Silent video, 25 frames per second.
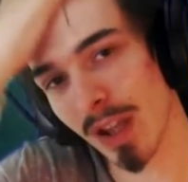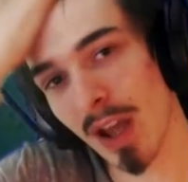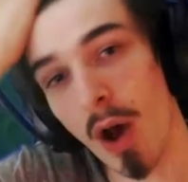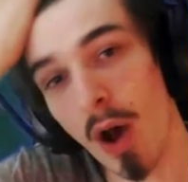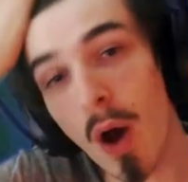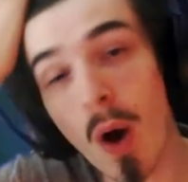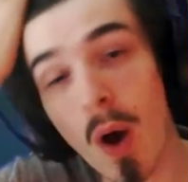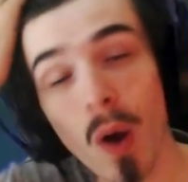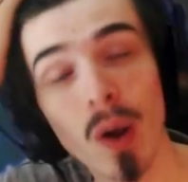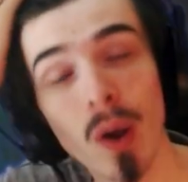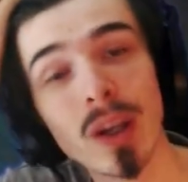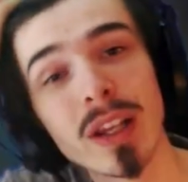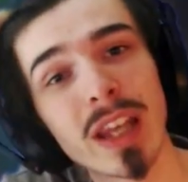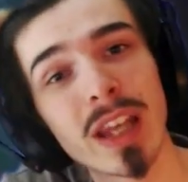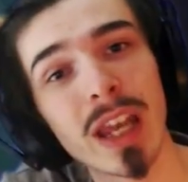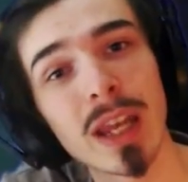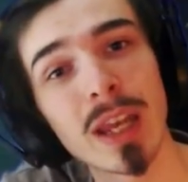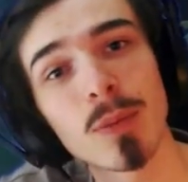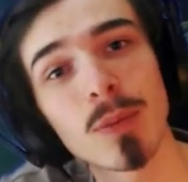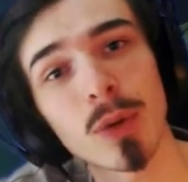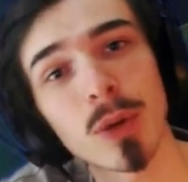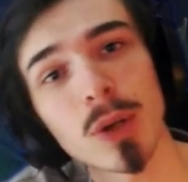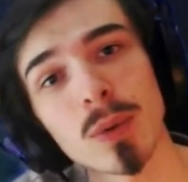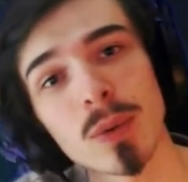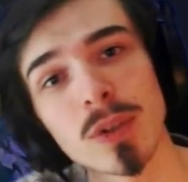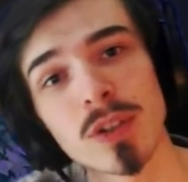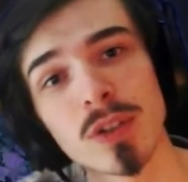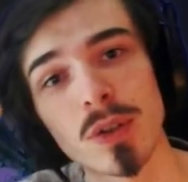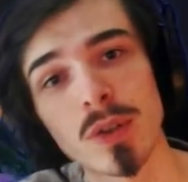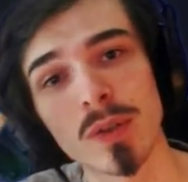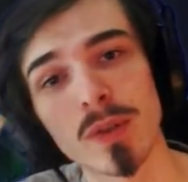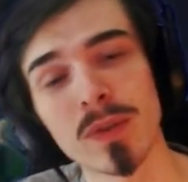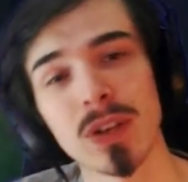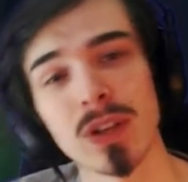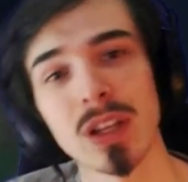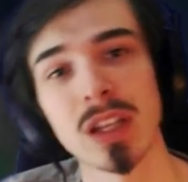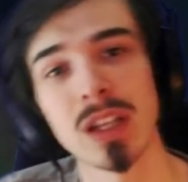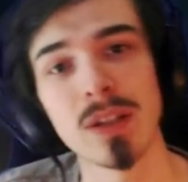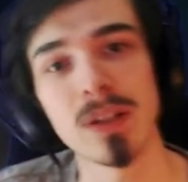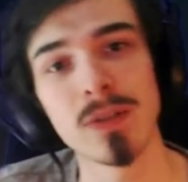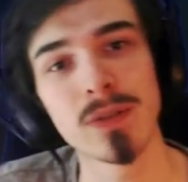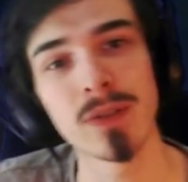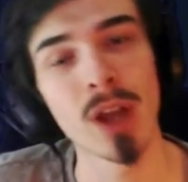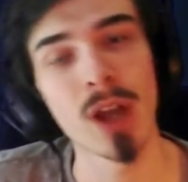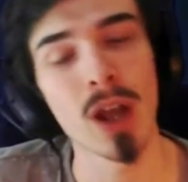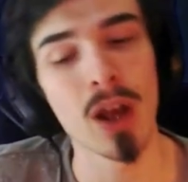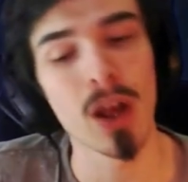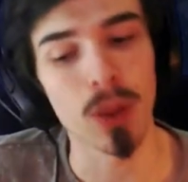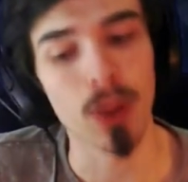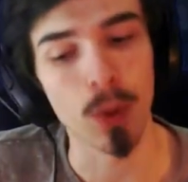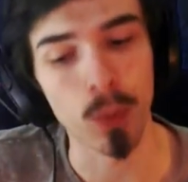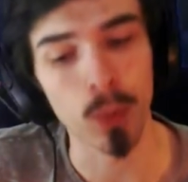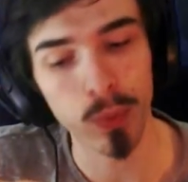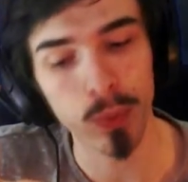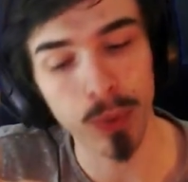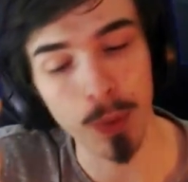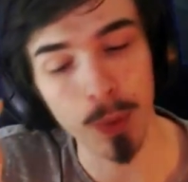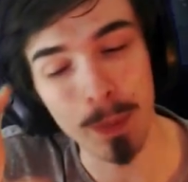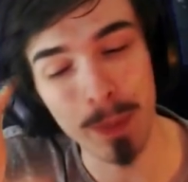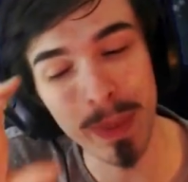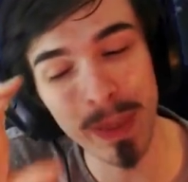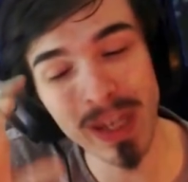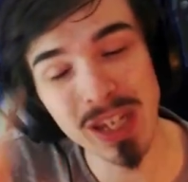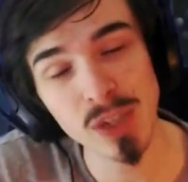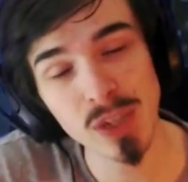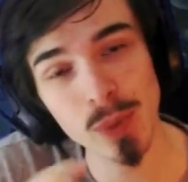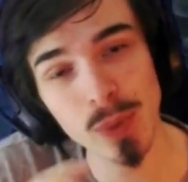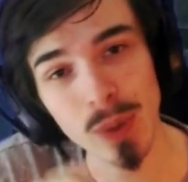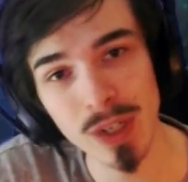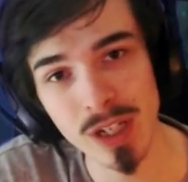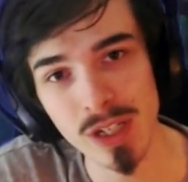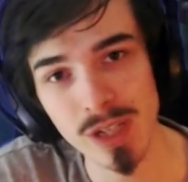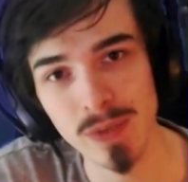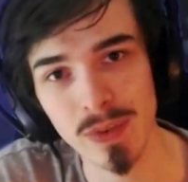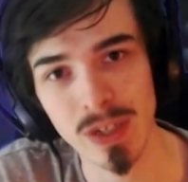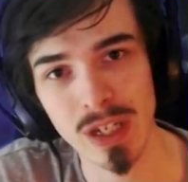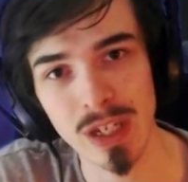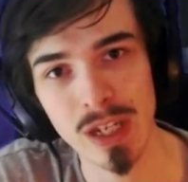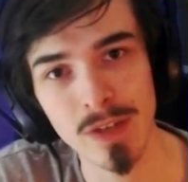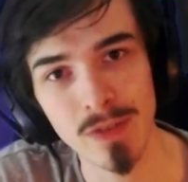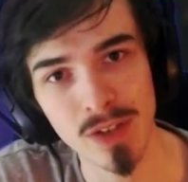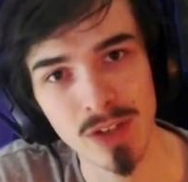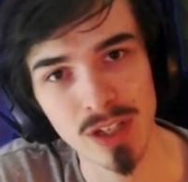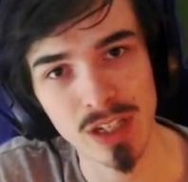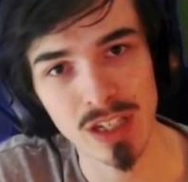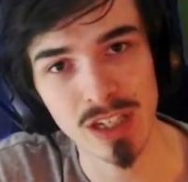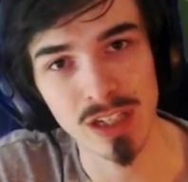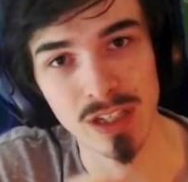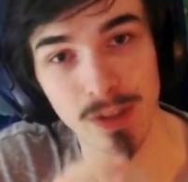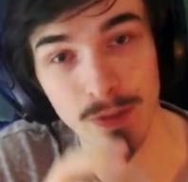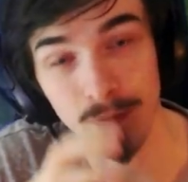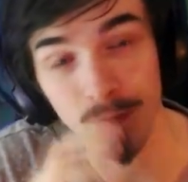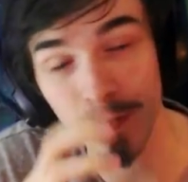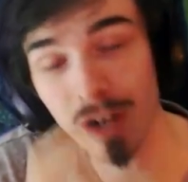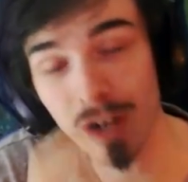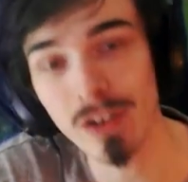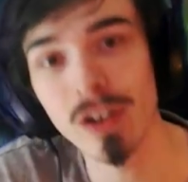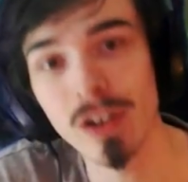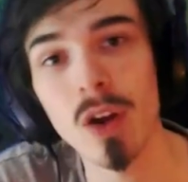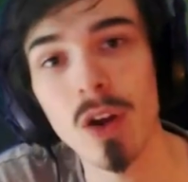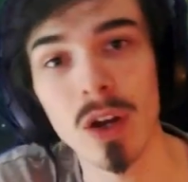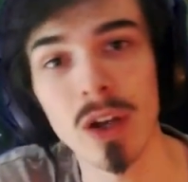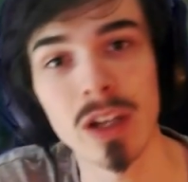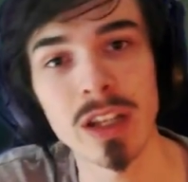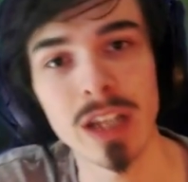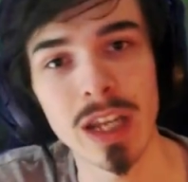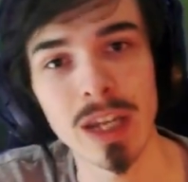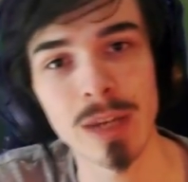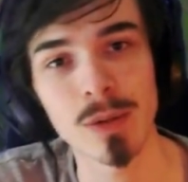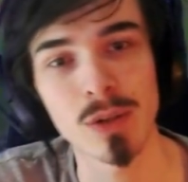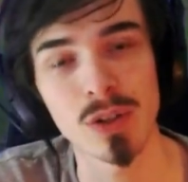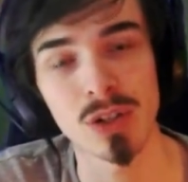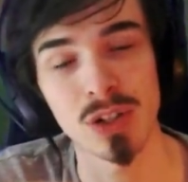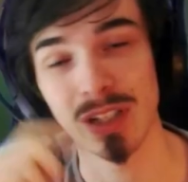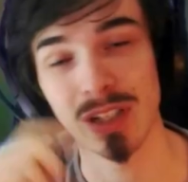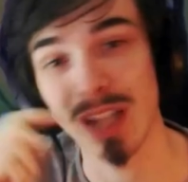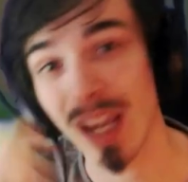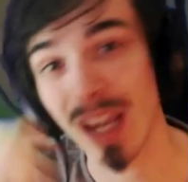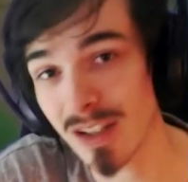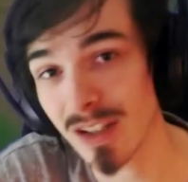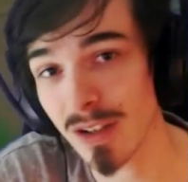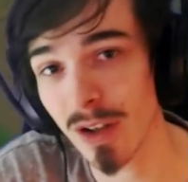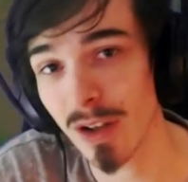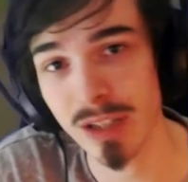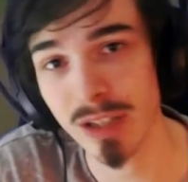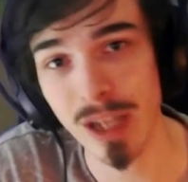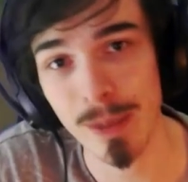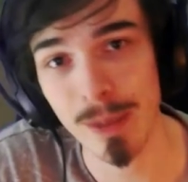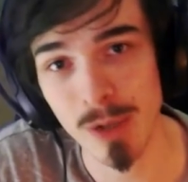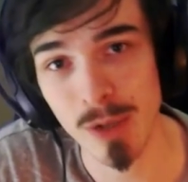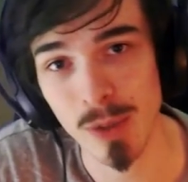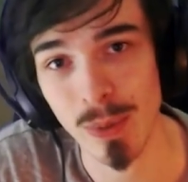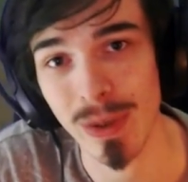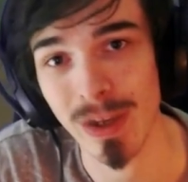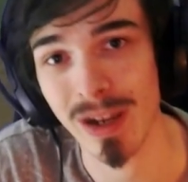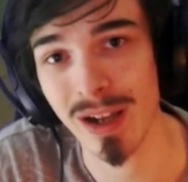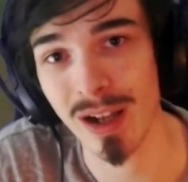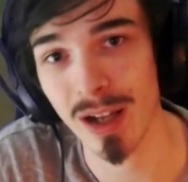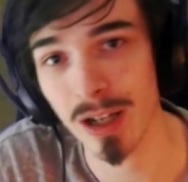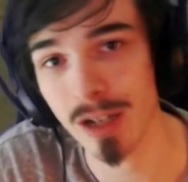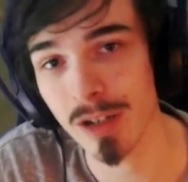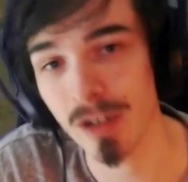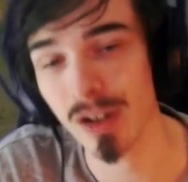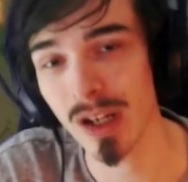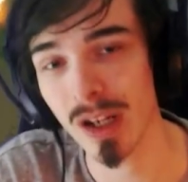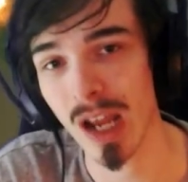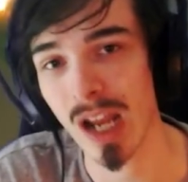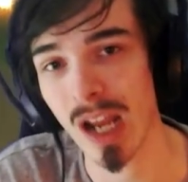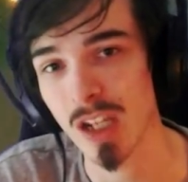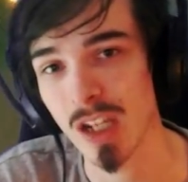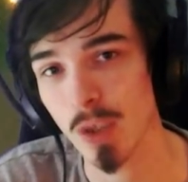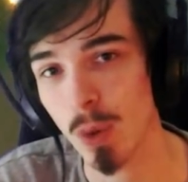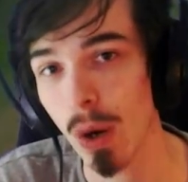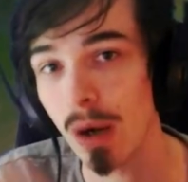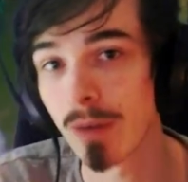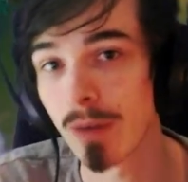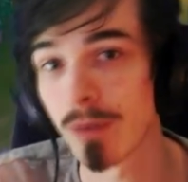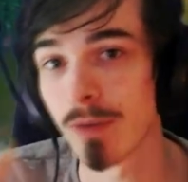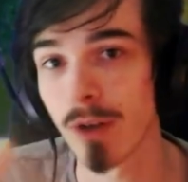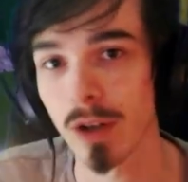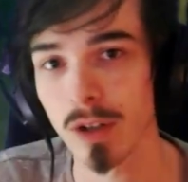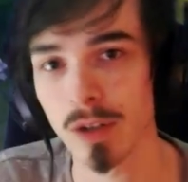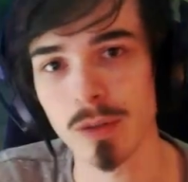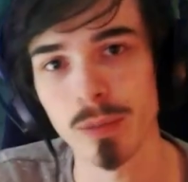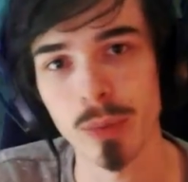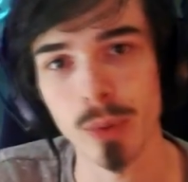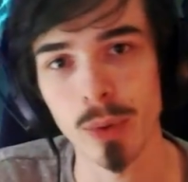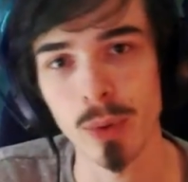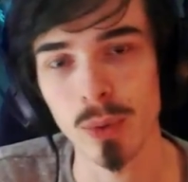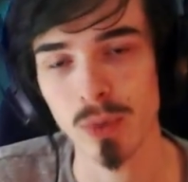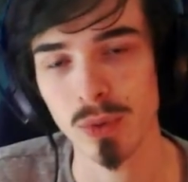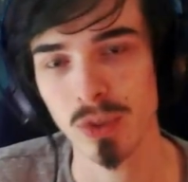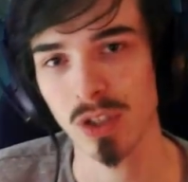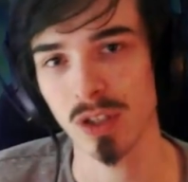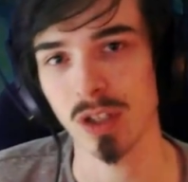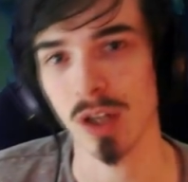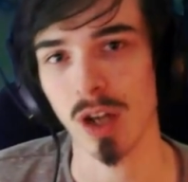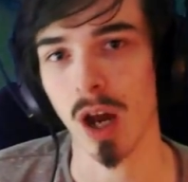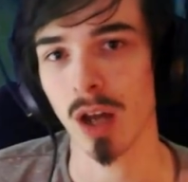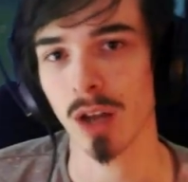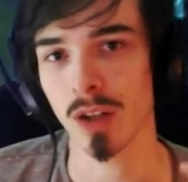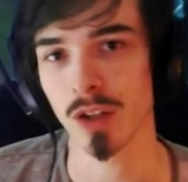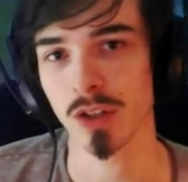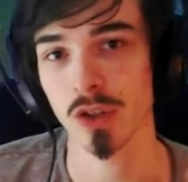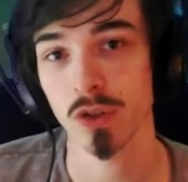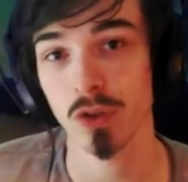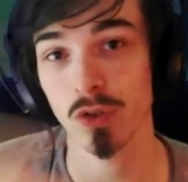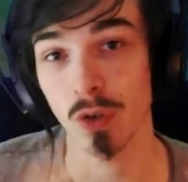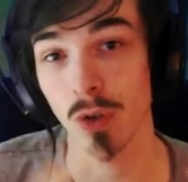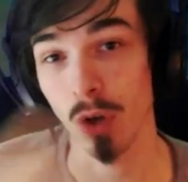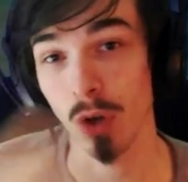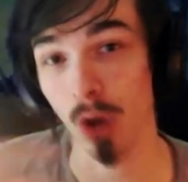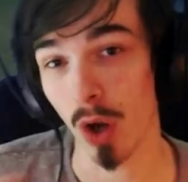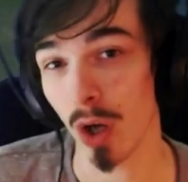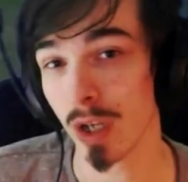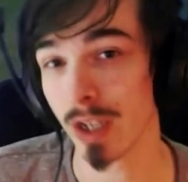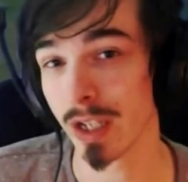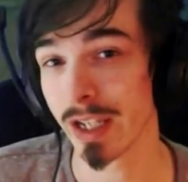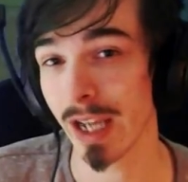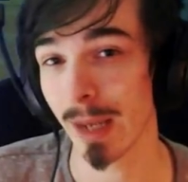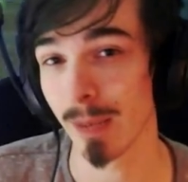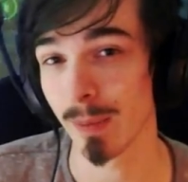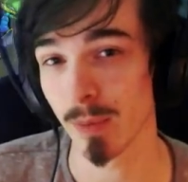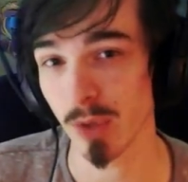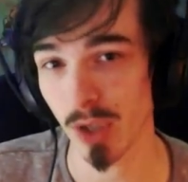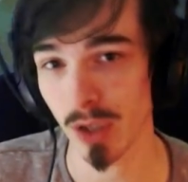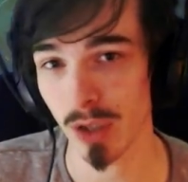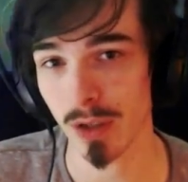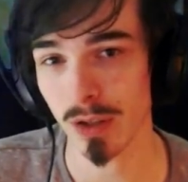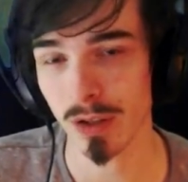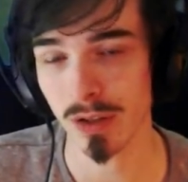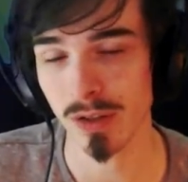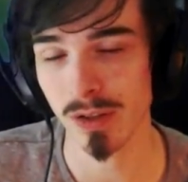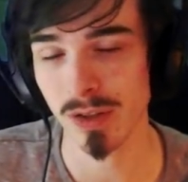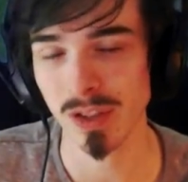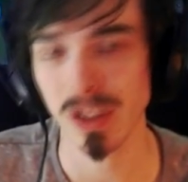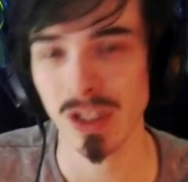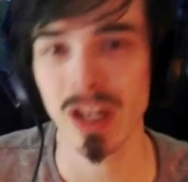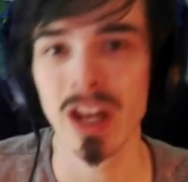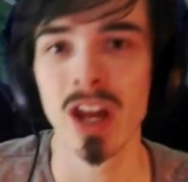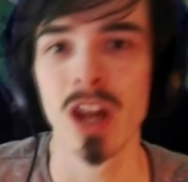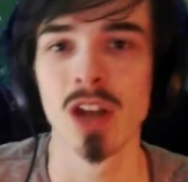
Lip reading: Early game, what you want to do for Eve, the biggest weakness for Eve is the very early game, because she takes a lot of damage when clearing and is quite vulnerable to the other strong early game junglers.